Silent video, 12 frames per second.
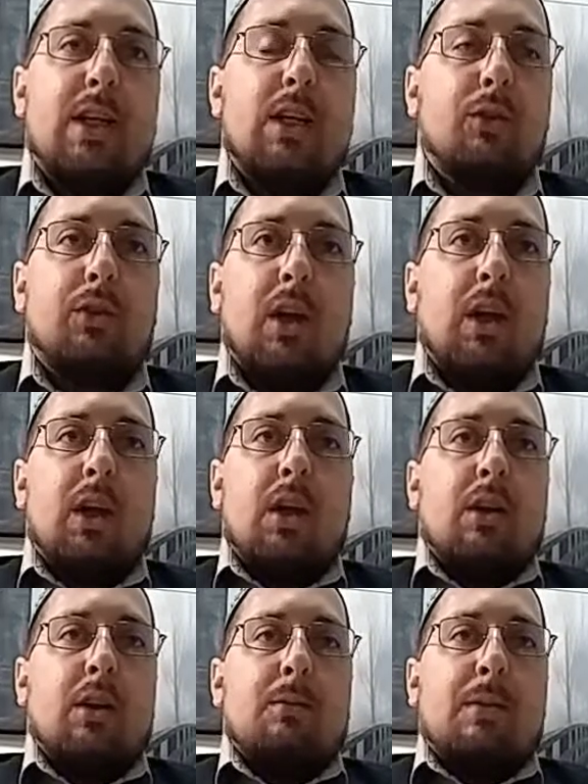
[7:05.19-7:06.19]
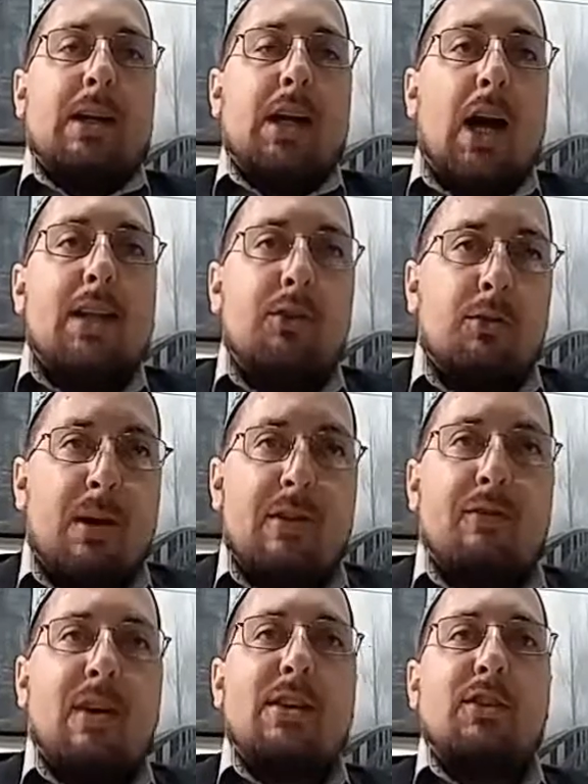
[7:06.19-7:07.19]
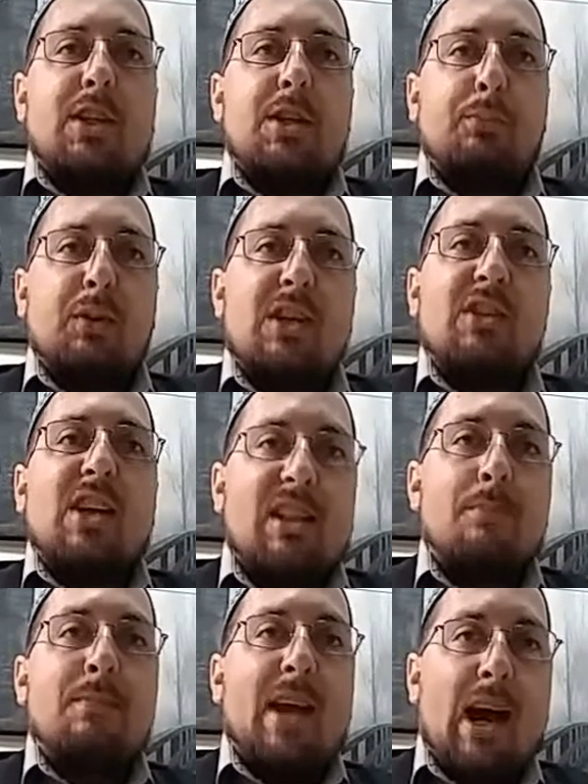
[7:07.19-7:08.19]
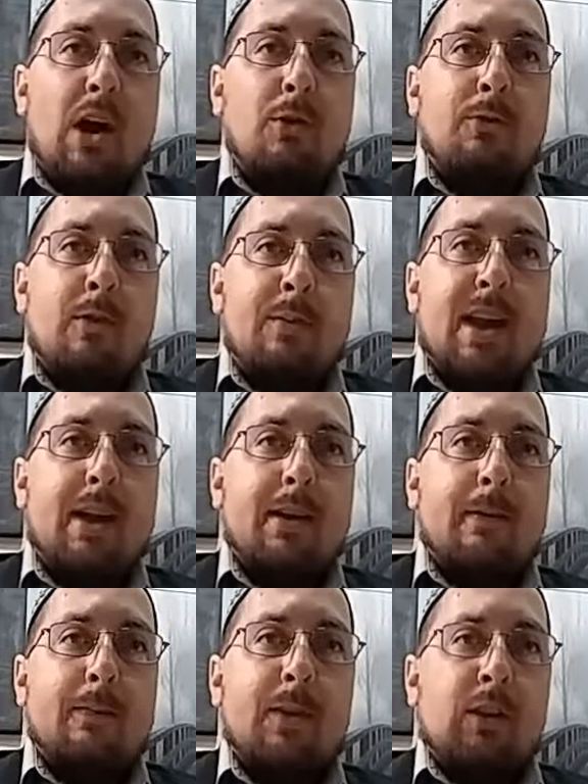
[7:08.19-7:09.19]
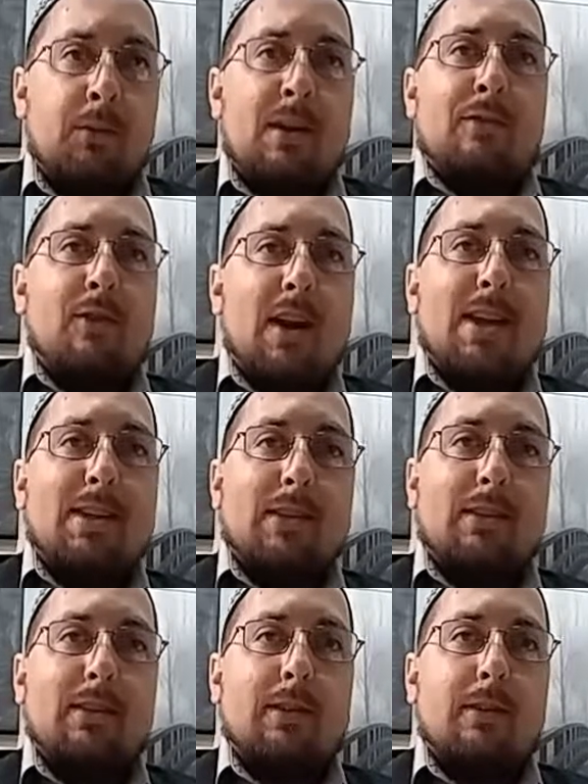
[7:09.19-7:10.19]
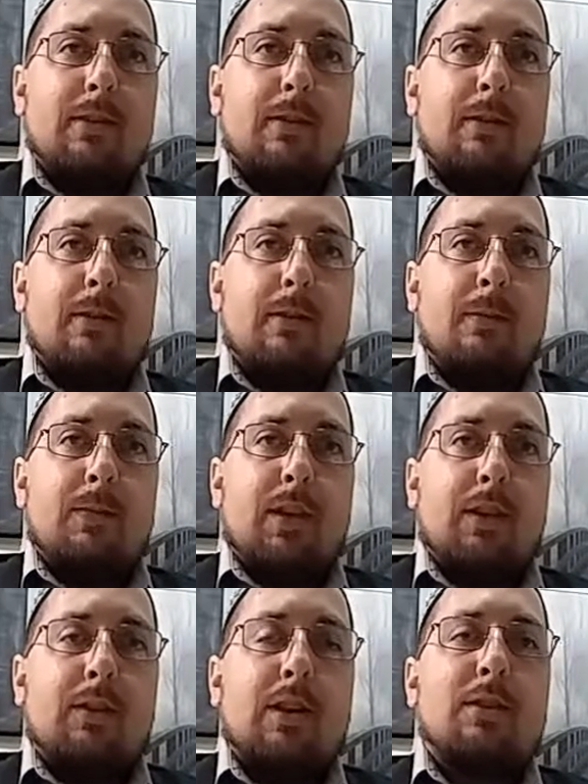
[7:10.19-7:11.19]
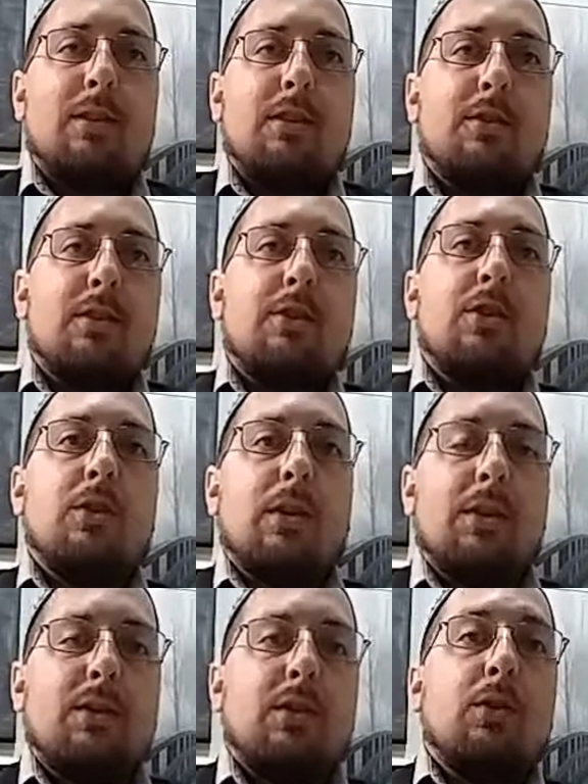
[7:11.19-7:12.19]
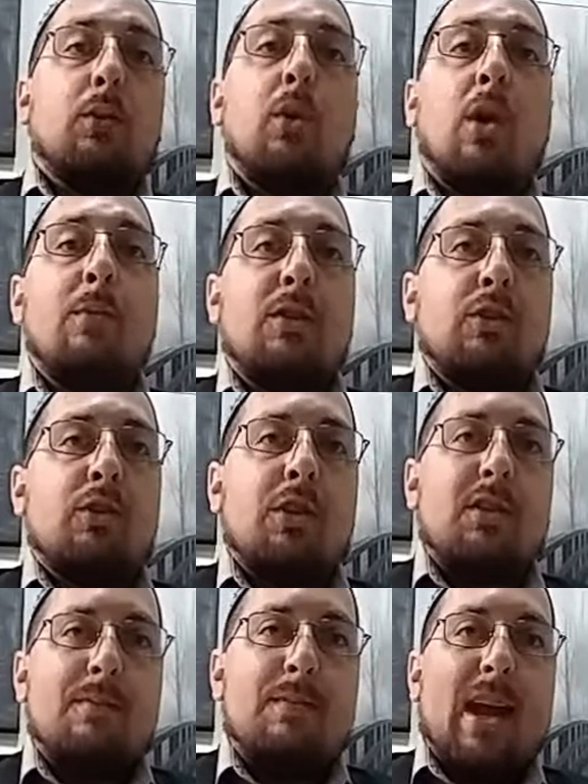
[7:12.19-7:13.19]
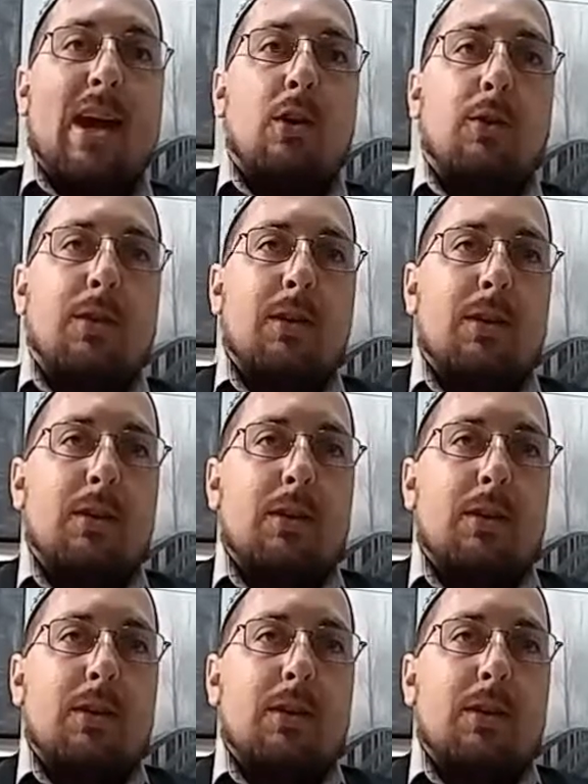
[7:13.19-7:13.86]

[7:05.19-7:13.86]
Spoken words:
He goes, "My God, these are my friends. Can you please get them down for me? These are my friends." It says that the centurions, that the Romans took them down.